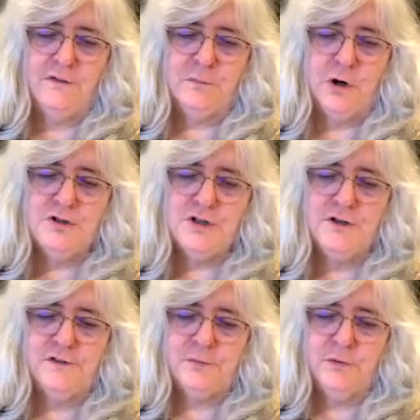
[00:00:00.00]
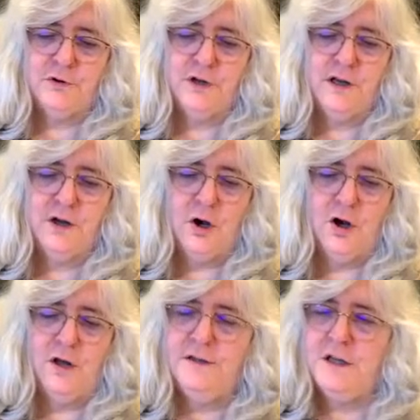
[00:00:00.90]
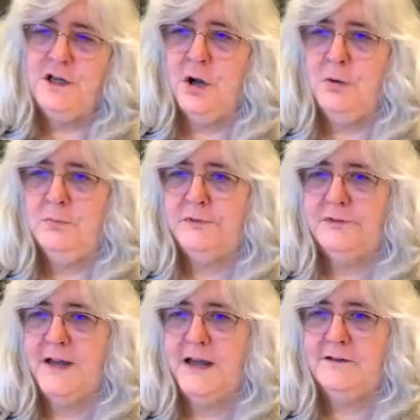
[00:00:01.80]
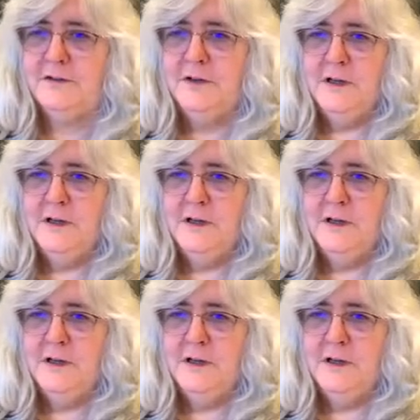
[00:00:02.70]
Margie is working on the gnome set